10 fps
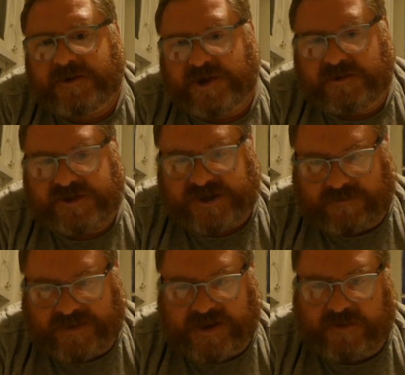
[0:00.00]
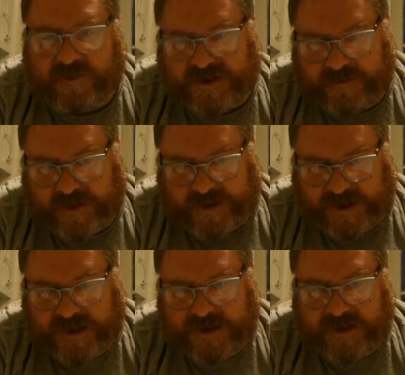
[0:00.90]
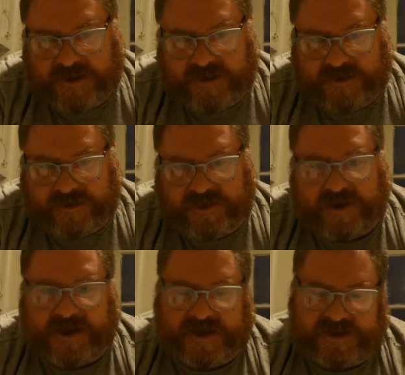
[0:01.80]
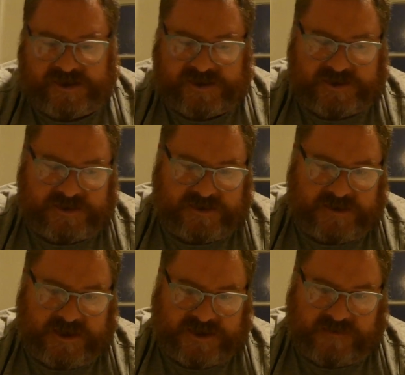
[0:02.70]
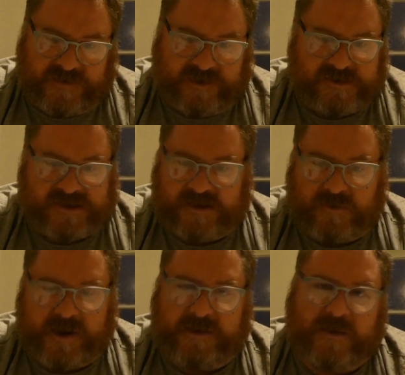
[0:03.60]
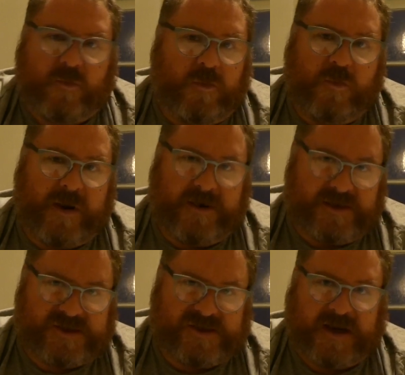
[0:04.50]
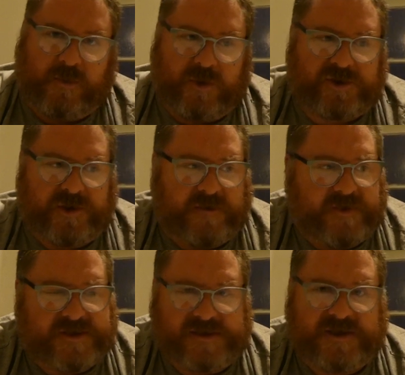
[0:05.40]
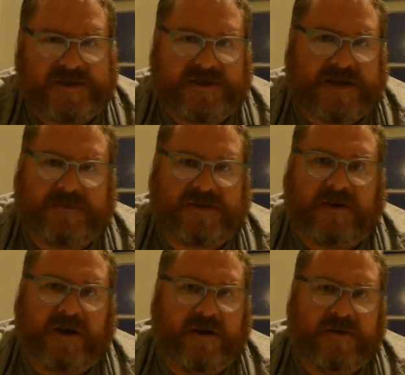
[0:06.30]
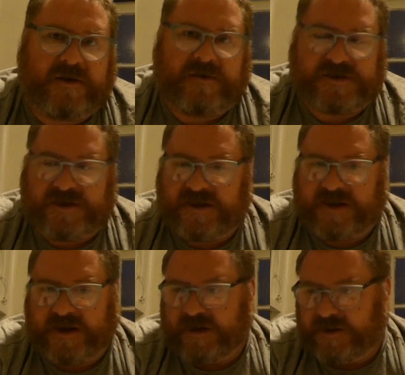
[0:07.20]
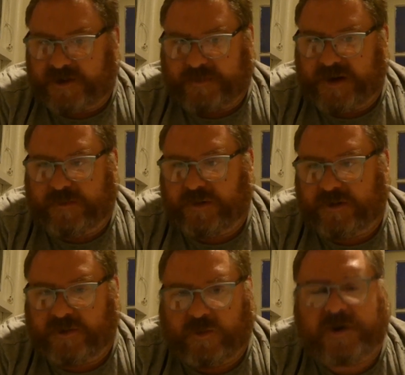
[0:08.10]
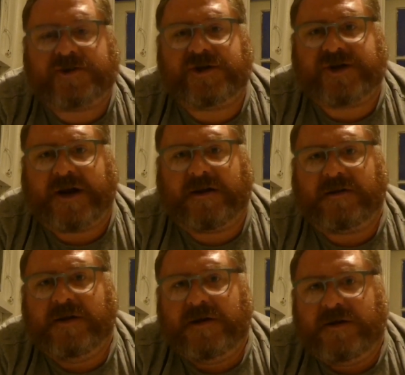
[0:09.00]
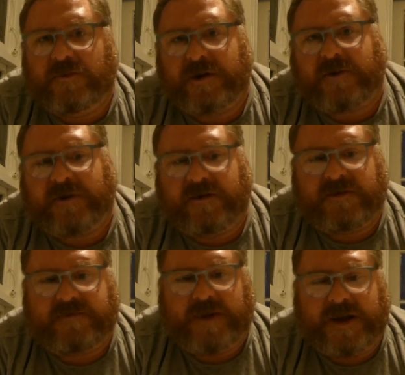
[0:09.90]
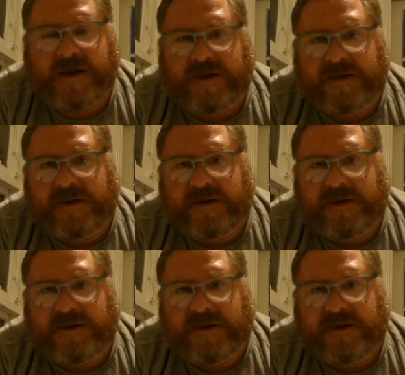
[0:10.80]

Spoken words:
Do something with the money that is of use. Like wearing this silly watch on your wrist is absolutely ludicrous, and I think a lot of people who watch the channel would agree with me.